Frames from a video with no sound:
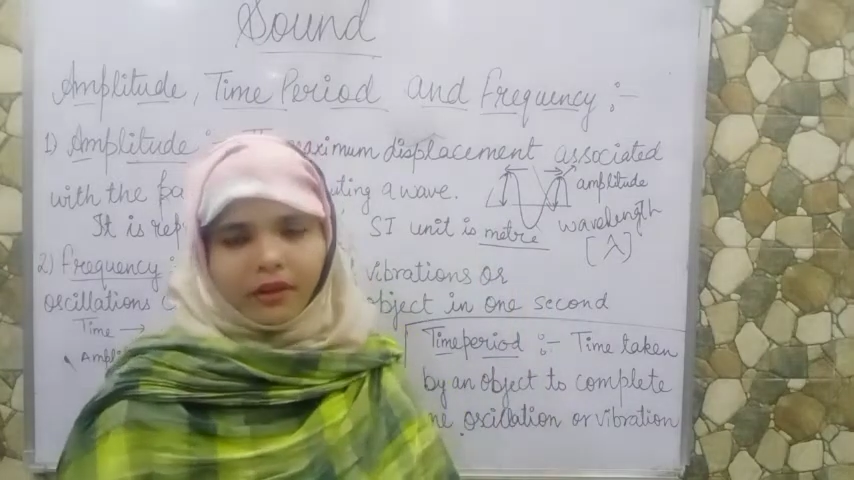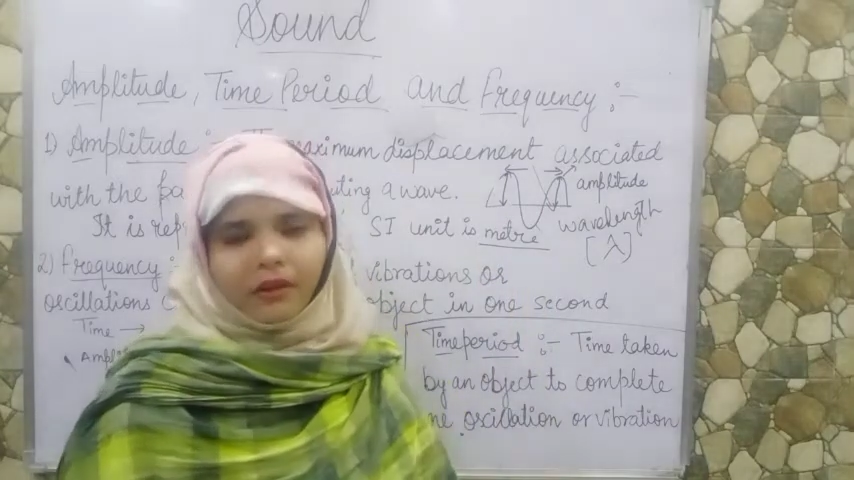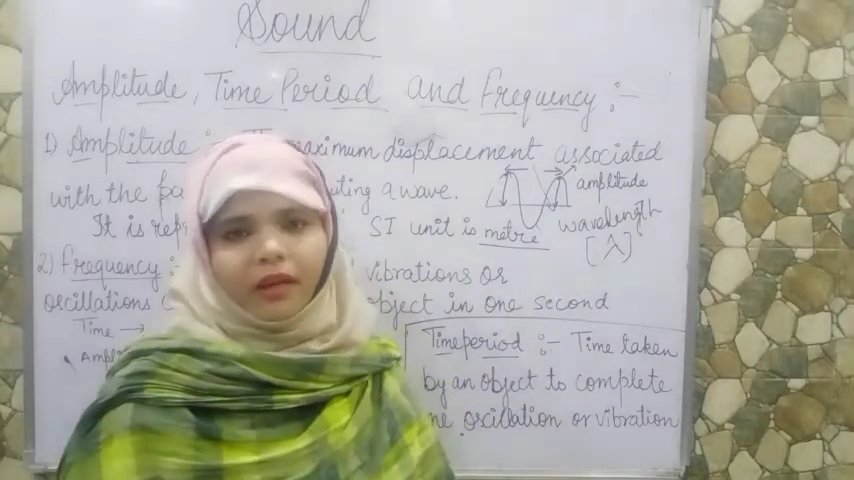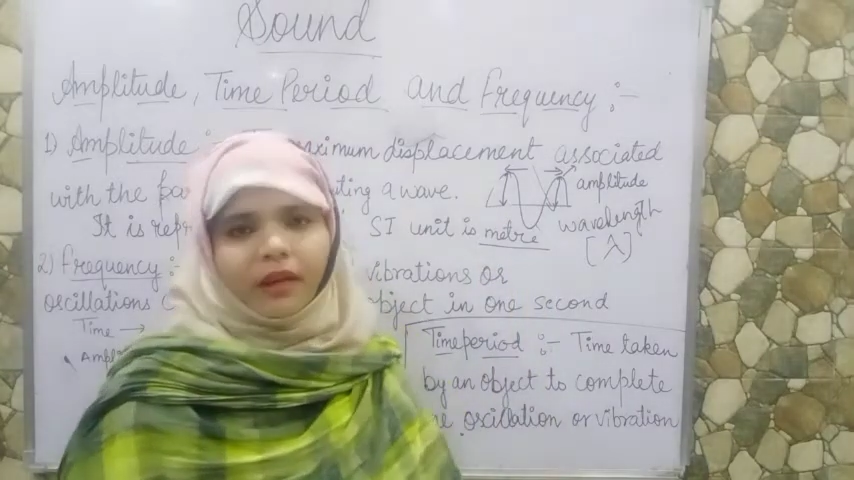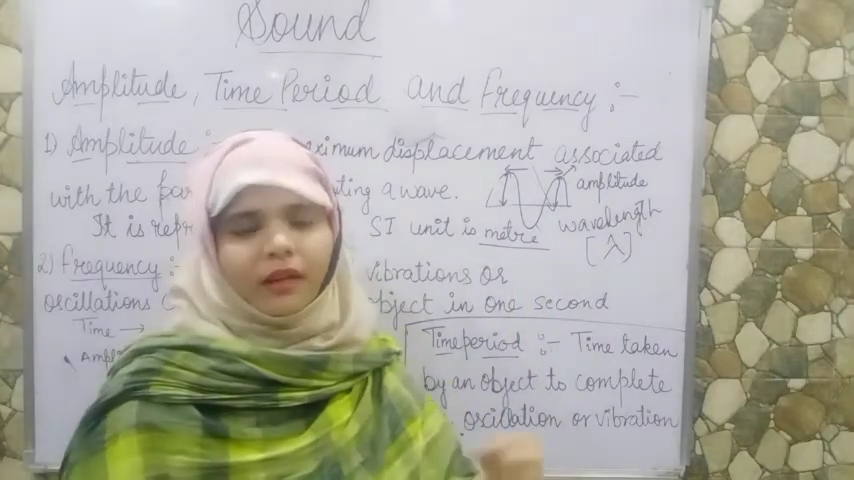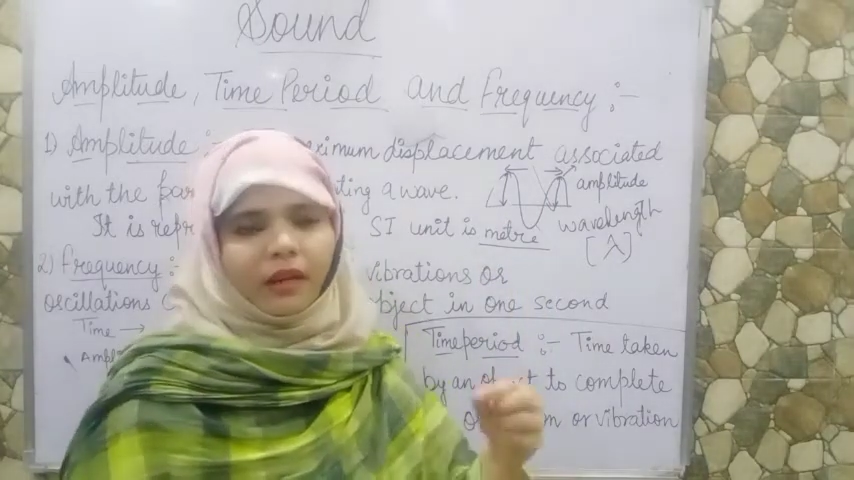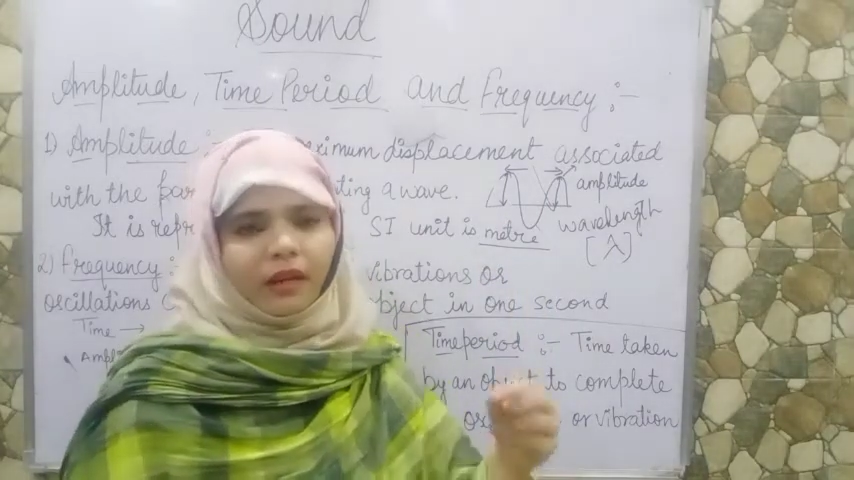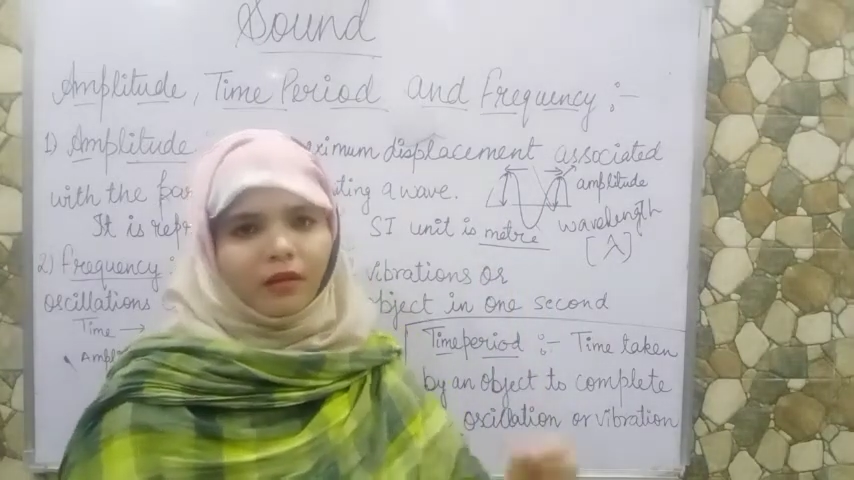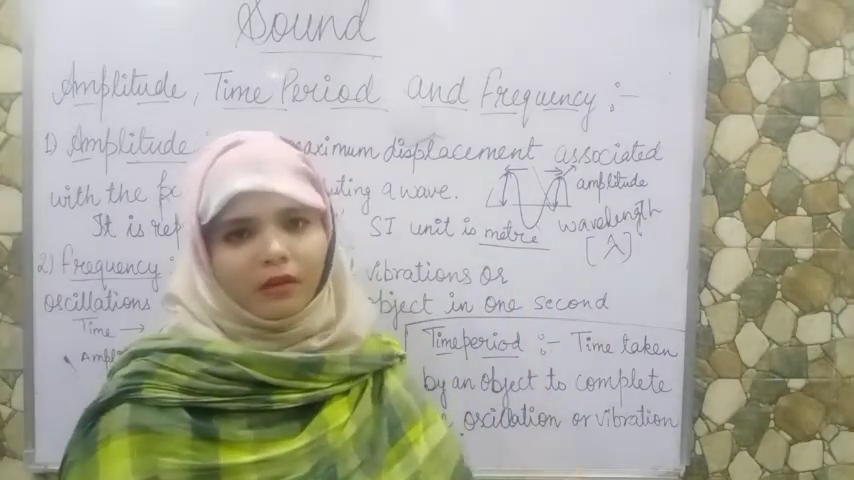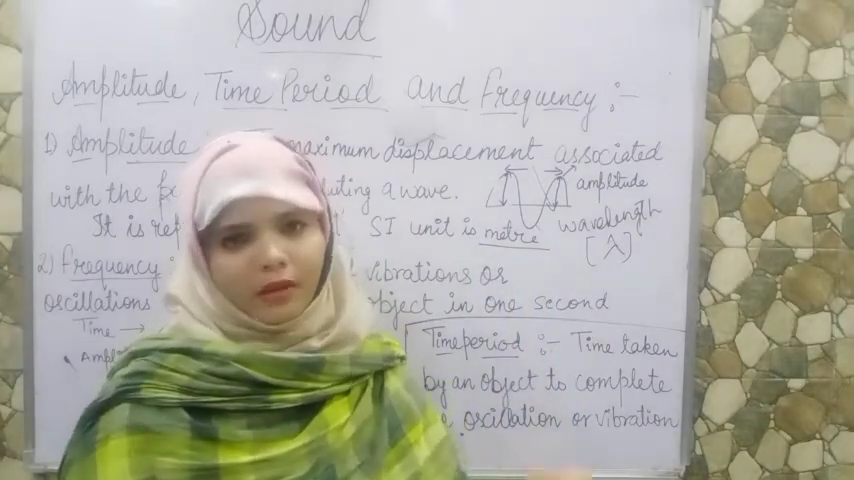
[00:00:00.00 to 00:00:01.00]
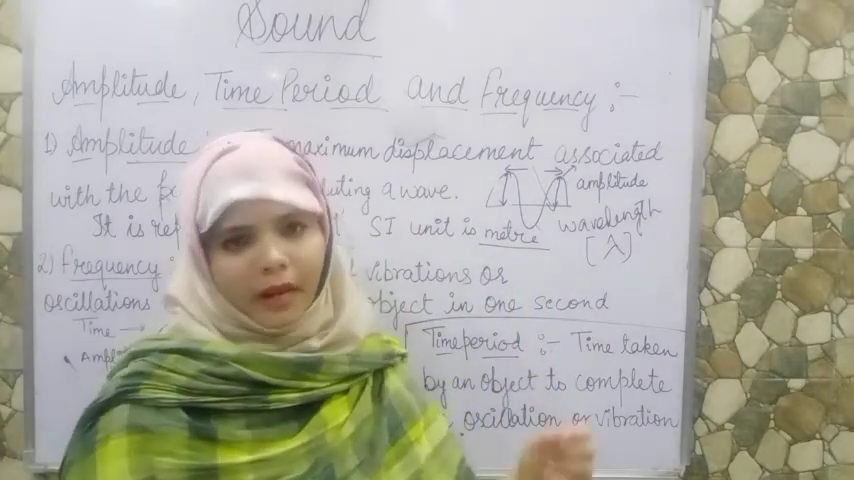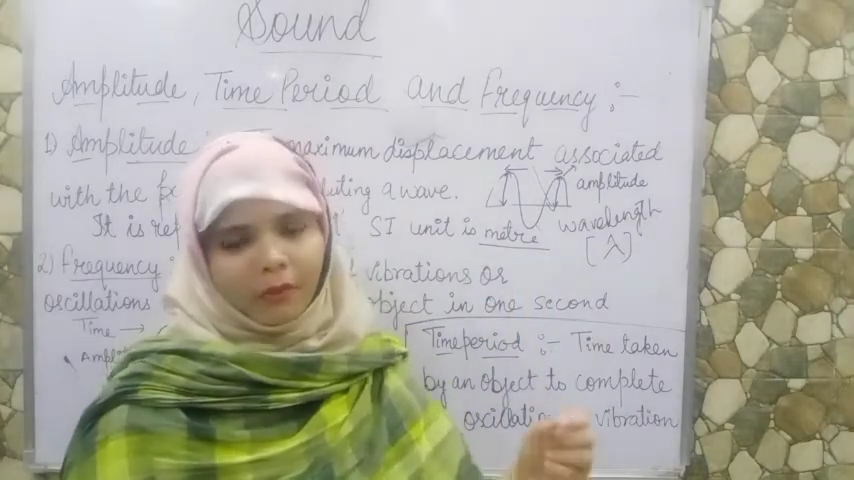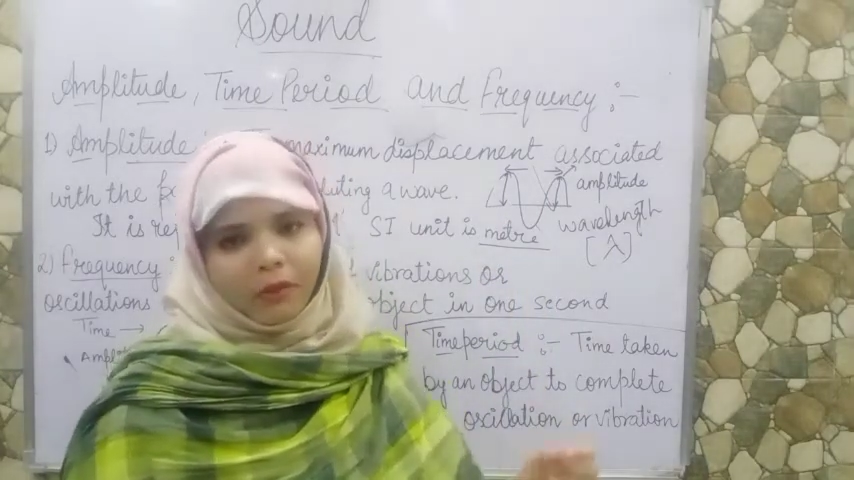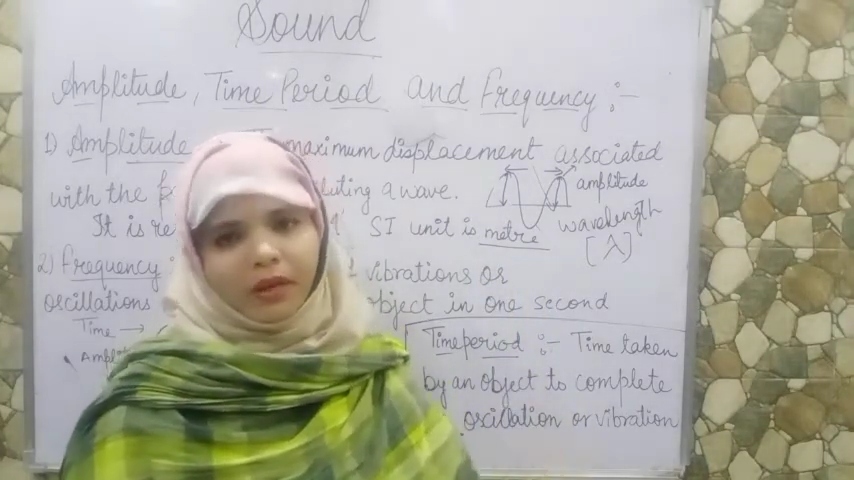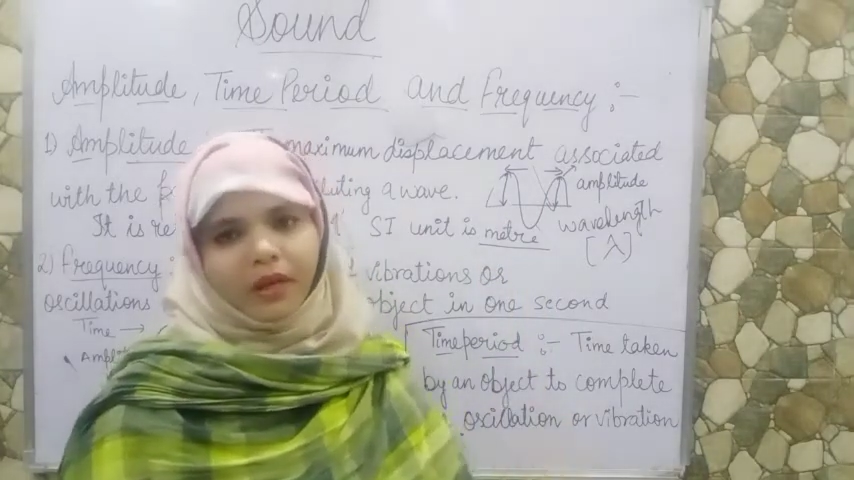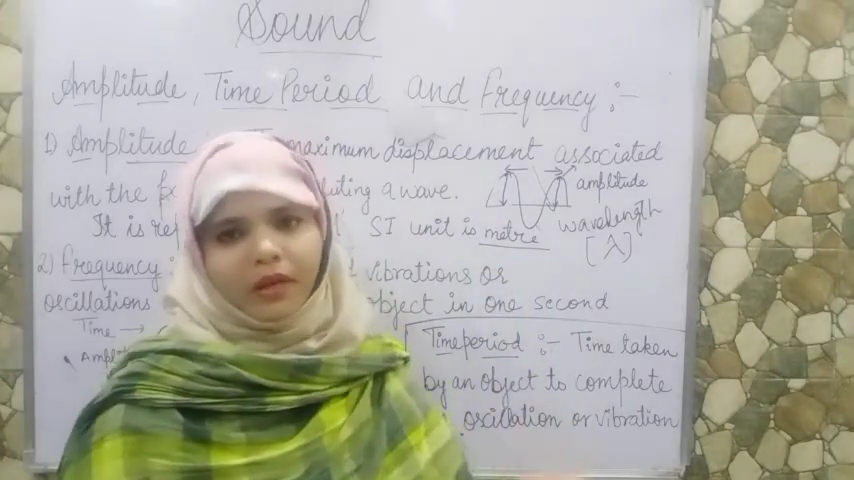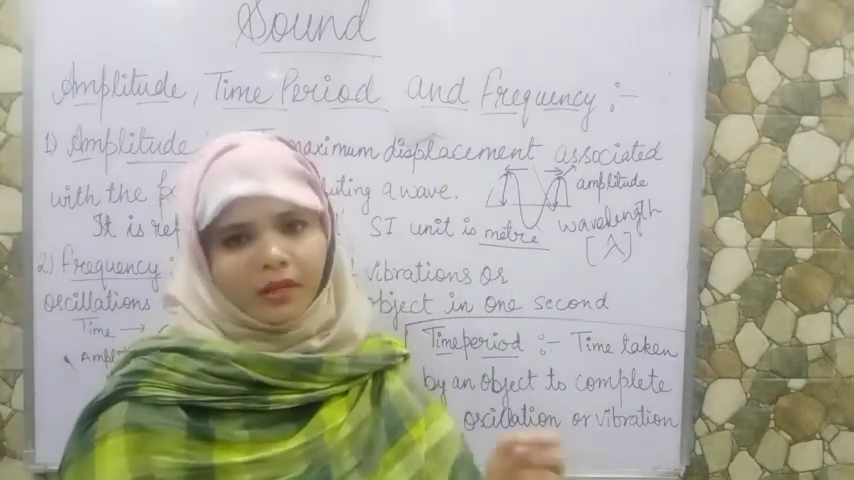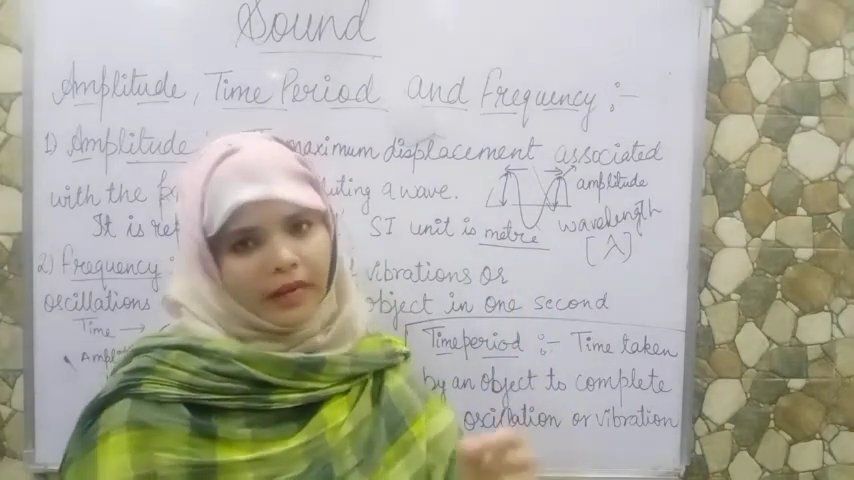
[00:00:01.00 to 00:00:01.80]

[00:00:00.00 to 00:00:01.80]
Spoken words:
then the time period is